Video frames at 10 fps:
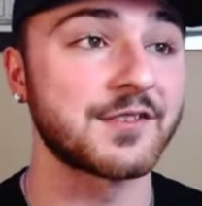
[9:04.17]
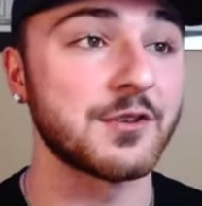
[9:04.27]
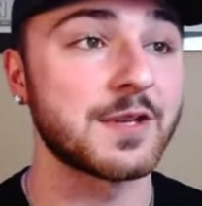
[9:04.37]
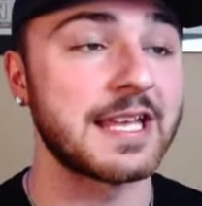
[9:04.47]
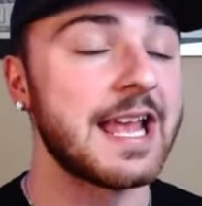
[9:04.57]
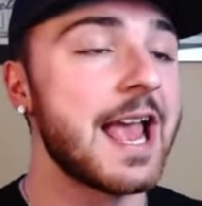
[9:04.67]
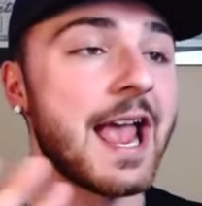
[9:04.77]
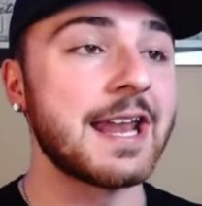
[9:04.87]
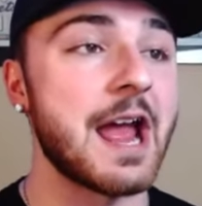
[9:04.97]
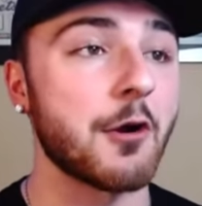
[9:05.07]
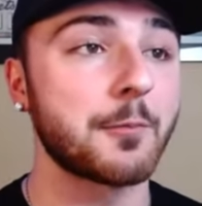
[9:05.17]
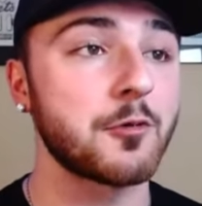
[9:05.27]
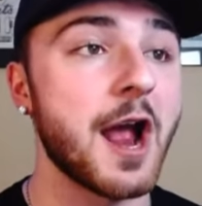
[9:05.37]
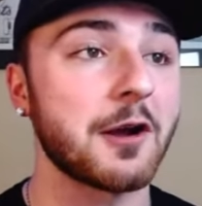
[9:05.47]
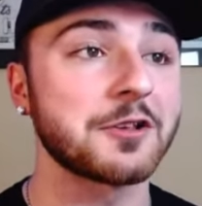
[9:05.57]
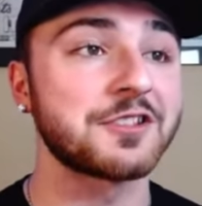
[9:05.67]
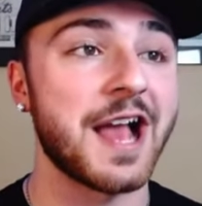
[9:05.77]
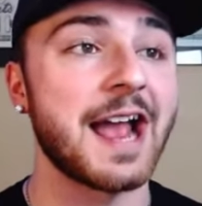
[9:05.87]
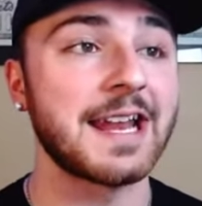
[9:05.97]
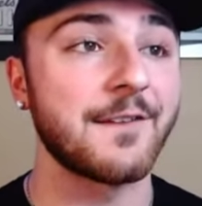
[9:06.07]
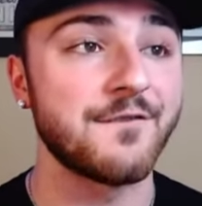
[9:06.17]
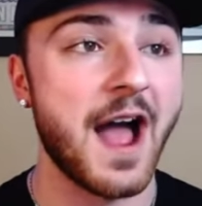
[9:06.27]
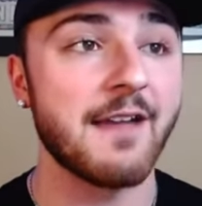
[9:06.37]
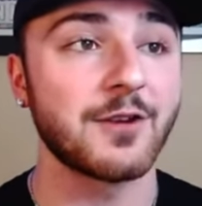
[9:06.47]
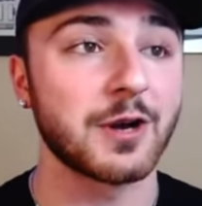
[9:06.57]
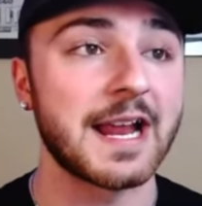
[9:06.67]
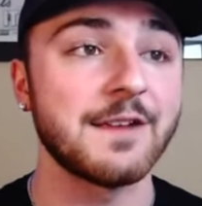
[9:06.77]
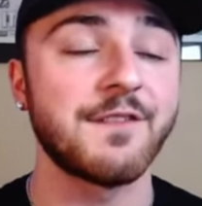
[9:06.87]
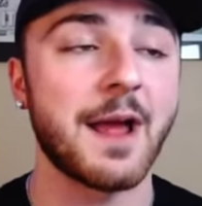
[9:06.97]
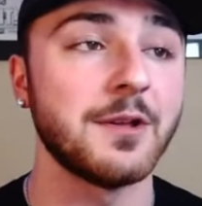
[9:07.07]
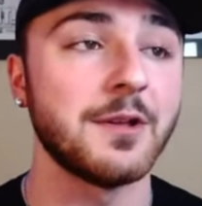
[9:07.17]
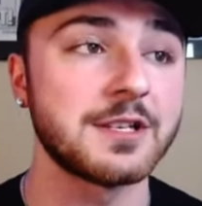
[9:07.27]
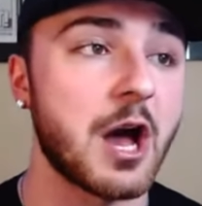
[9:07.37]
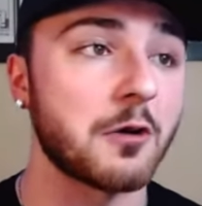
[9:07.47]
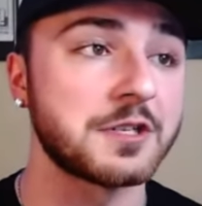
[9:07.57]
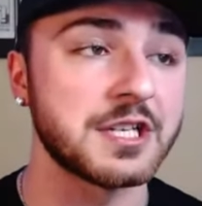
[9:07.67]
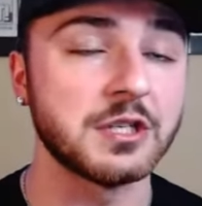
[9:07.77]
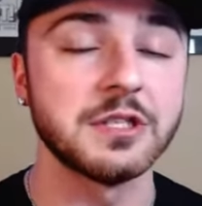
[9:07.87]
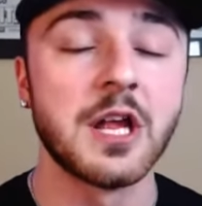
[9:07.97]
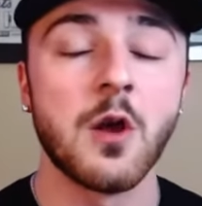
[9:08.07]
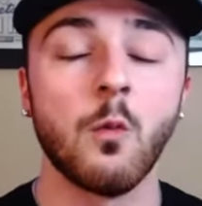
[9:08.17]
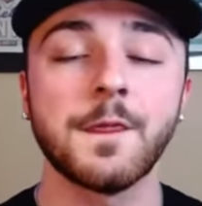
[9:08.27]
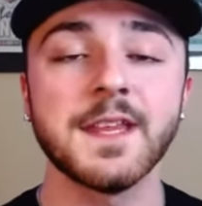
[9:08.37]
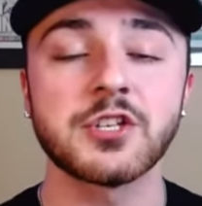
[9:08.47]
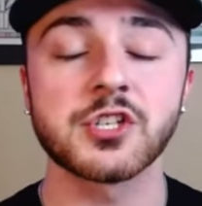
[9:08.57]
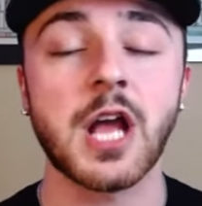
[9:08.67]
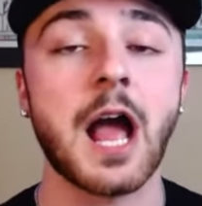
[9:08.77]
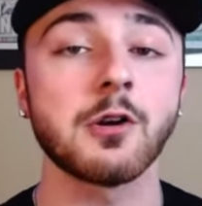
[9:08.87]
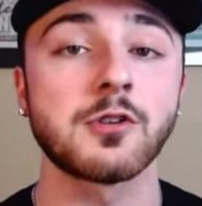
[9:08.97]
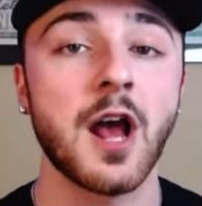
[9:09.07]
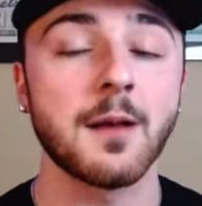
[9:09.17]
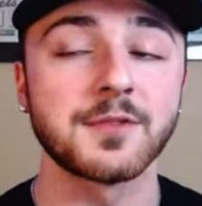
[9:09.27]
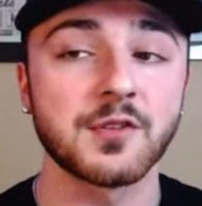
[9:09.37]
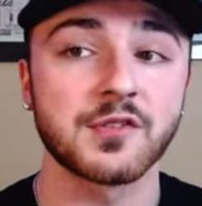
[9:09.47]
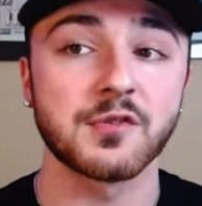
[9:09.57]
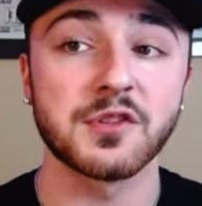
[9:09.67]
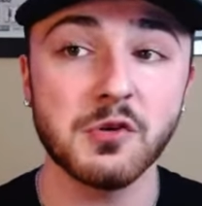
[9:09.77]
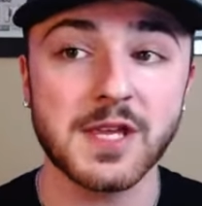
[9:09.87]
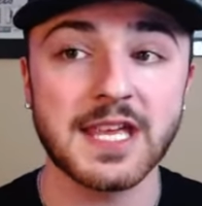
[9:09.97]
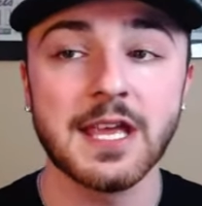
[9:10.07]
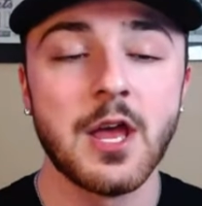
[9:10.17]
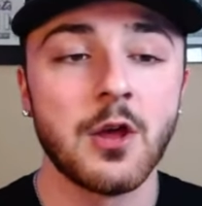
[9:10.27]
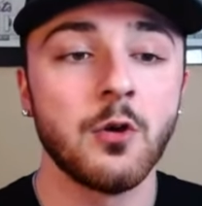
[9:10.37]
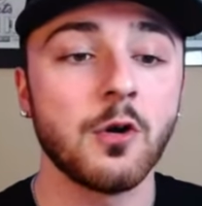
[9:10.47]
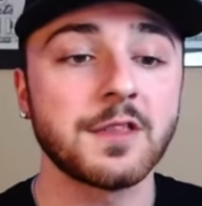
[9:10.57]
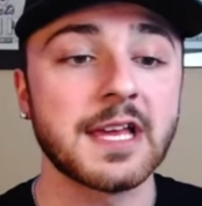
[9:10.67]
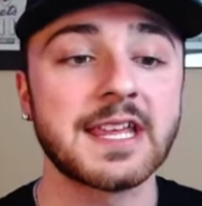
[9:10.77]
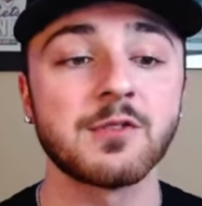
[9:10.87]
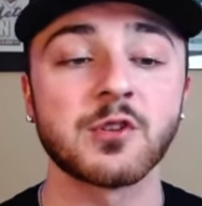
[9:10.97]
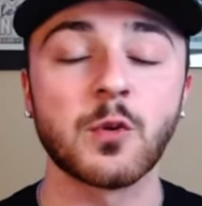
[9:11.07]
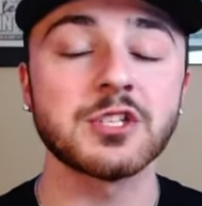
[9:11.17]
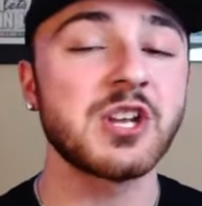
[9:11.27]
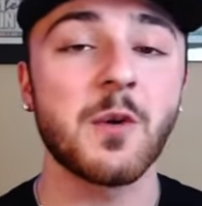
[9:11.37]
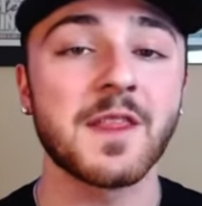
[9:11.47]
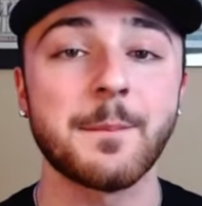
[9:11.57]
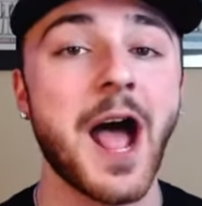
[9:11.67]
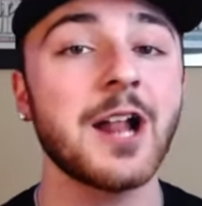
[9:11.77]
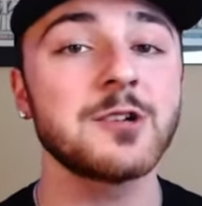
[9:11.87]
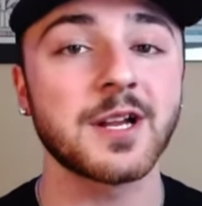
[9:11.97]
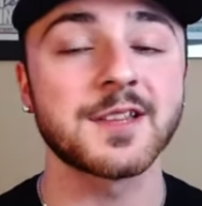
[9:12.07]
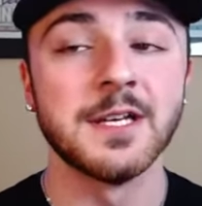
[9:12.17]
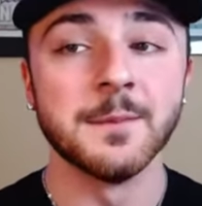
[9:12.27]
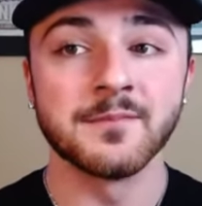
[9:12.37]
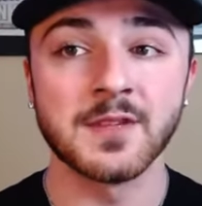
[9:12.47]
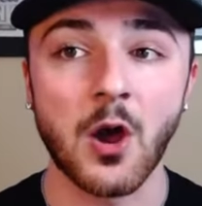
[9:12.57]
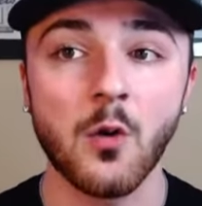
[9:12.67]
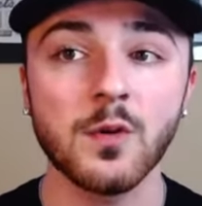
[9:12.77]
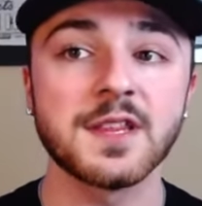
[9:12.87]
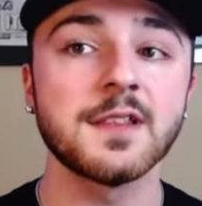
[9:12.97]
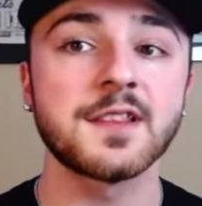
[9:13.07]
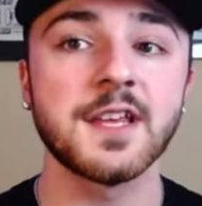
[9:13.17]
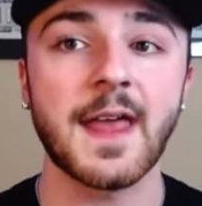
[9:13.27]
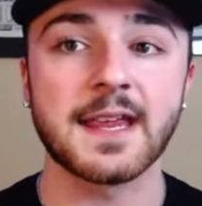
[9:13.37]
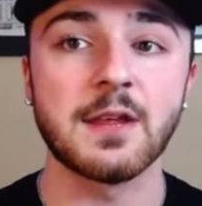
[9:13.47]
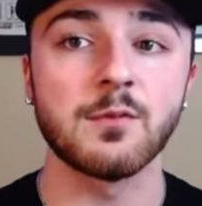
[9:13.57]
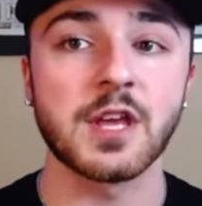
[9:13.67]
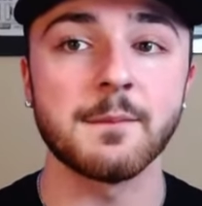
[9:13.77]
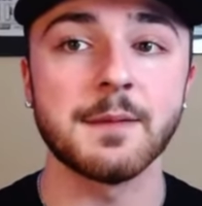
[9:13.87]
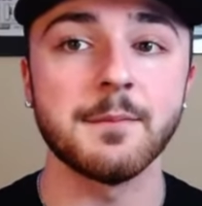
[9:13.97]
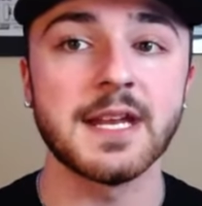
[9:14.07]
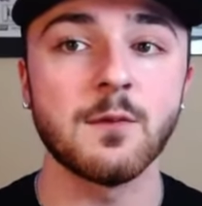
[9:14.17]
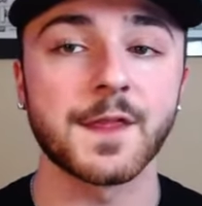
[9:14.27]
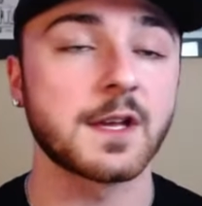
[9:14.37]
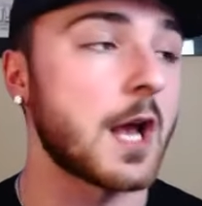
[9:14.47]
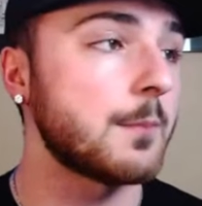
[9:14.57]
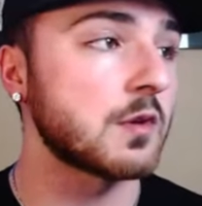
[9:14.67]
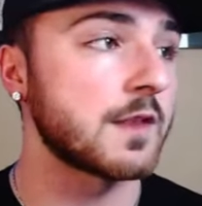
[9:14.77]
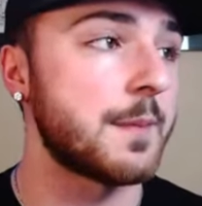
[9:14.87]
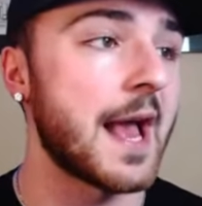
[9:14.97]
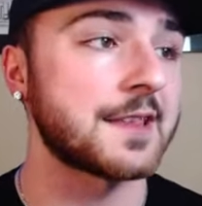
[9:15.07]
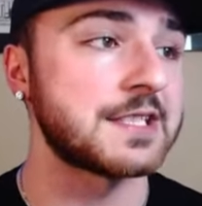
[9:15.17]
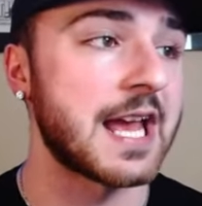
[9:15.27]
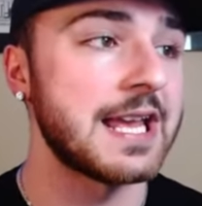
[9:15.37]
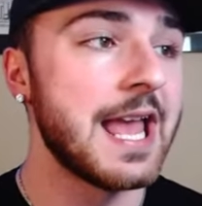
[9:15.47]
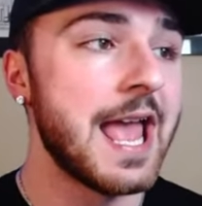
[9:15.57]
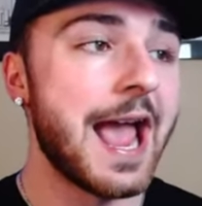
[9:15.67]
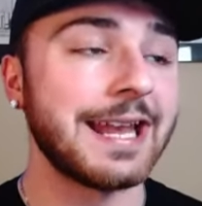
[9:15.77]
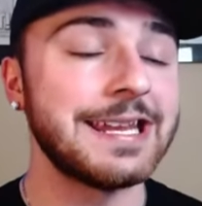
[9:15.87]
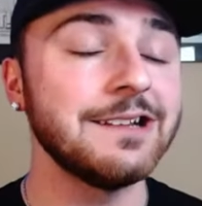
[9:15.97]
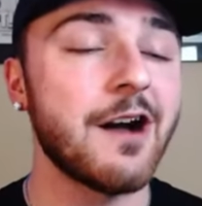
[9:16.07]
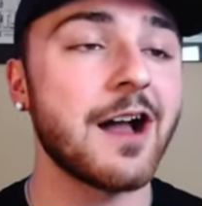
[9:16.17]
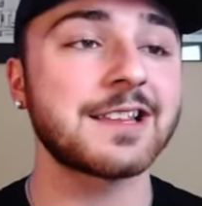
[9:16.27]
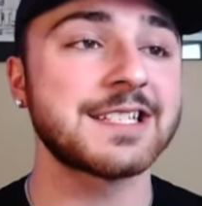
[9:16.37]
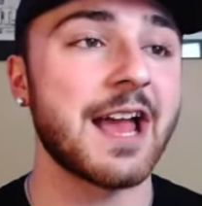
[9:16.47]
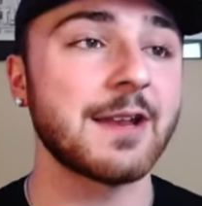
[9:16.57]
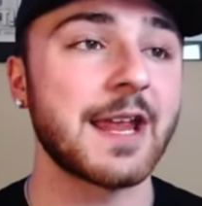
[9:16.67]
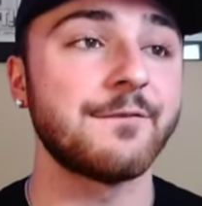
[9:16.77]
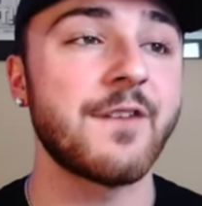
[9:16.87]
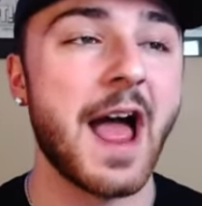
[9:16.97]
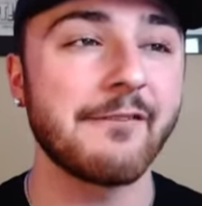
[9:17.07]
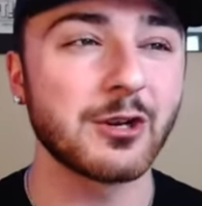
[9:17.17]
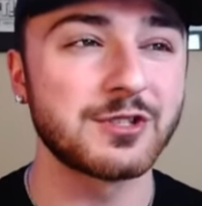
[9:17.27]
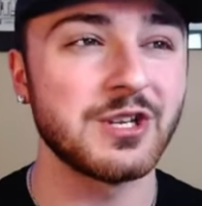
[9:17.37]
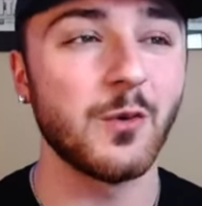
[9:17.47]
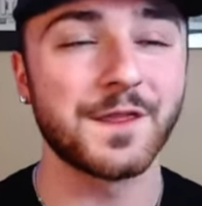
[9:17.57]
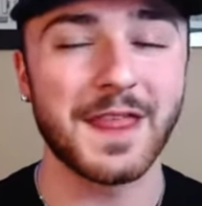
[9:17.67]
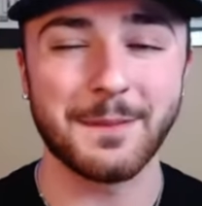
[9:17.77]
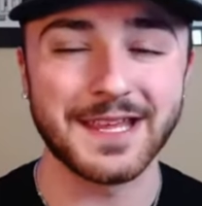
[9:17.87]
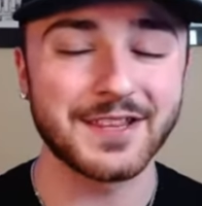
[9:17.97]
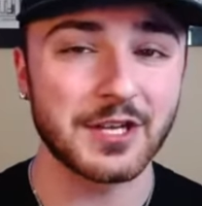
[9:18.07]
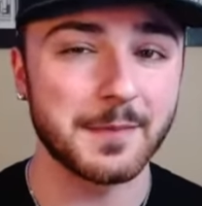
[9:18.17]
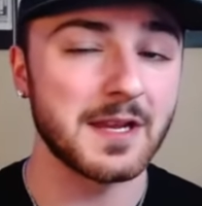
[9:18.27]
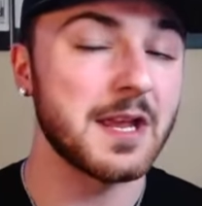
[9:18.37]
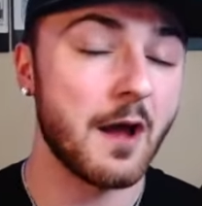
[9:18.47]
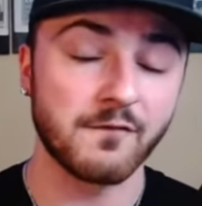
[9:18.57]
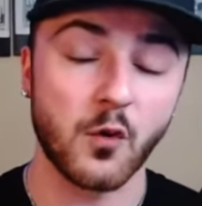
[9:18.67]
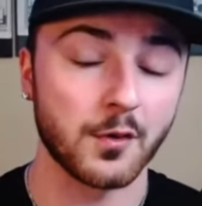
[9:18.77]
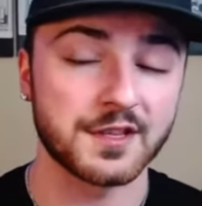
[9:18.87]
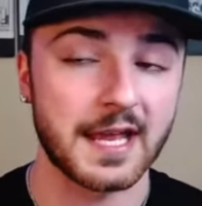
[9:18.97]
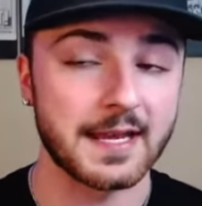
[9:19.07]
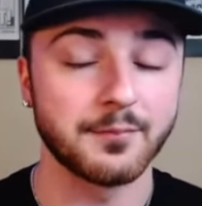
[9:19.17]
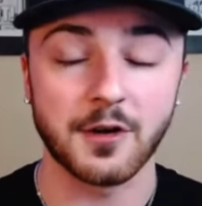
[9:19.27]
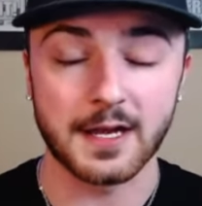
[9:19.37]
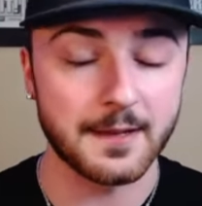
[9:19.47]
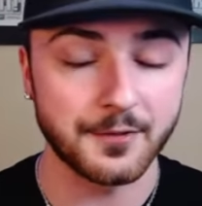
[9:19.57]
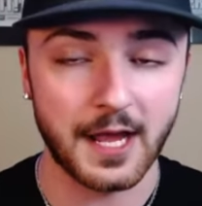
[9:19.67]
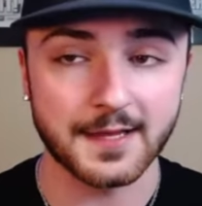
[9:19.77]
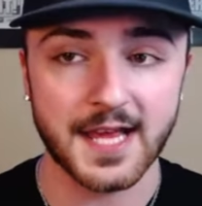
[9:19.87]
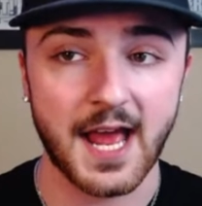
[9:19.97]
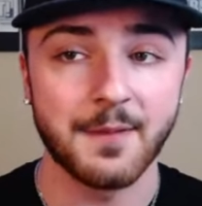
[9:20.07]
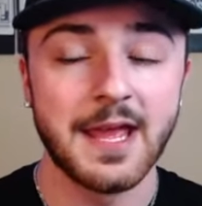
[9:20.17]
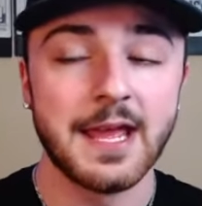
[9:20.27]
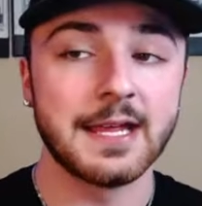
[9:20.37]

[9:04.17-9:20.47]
Suzuki an hour prior signed a 5-year, $85 million deal with the Chicago Cubs. So Suzuki, who looked like he was originally going to the Padres, no, we did see that he was going to be meeting with the Cubs over the past day, and he locks down a 5-year deal with them. He's going to be, of course, getting plenty of playing time.